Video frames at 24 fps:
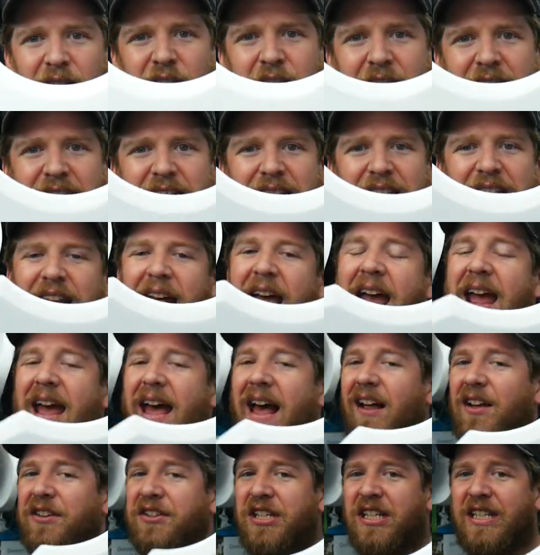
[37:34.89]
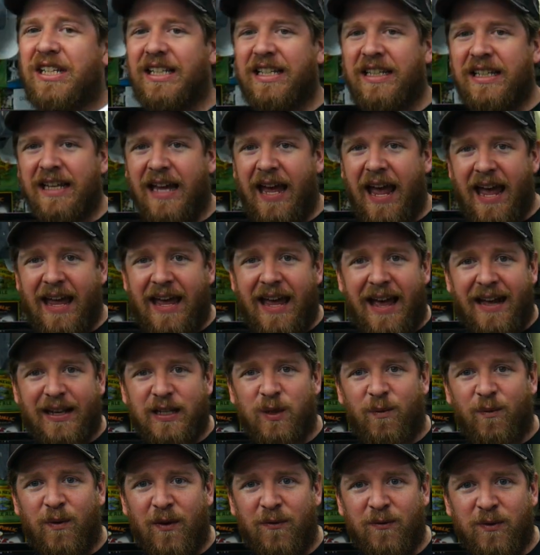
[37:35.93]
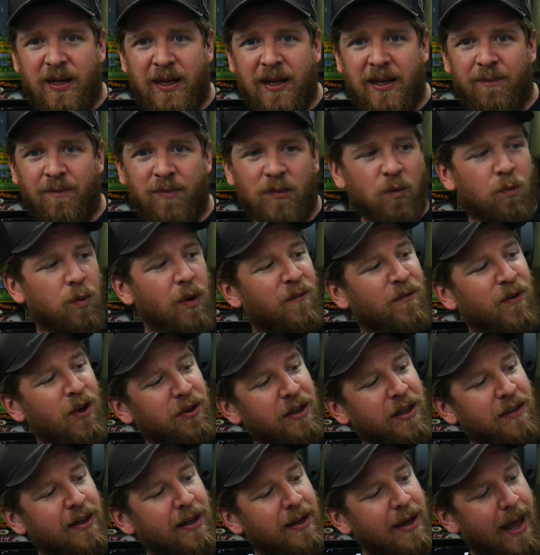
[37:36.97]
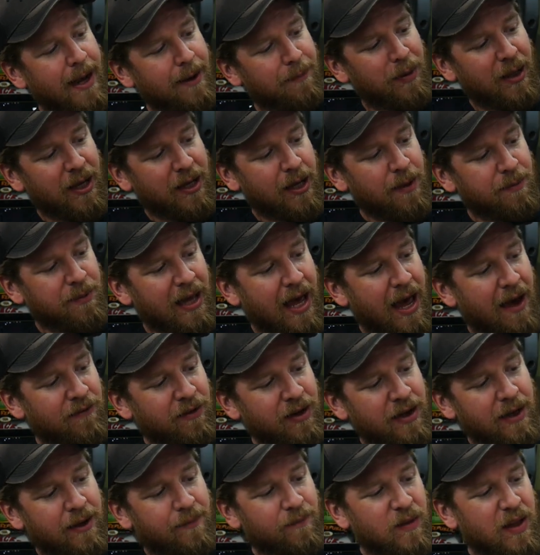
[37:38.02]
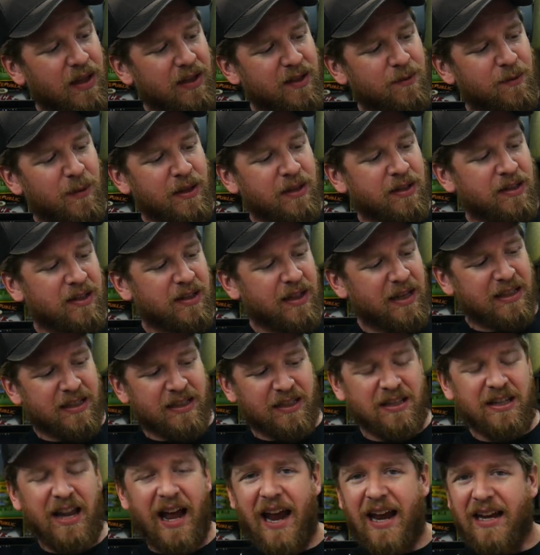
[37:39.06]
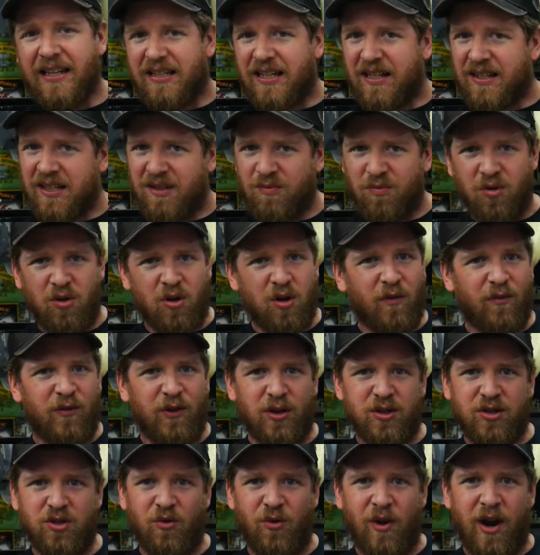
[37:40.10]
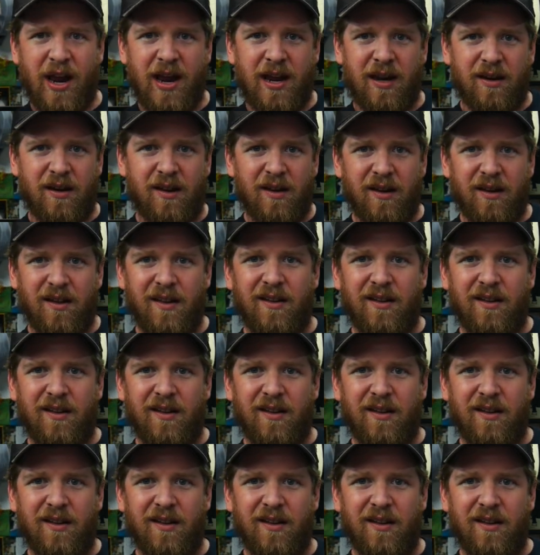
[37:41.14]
This is an L T D A X fifty. We filled in the neck pickup cavity. It's been, it's nice and smooth, feels great.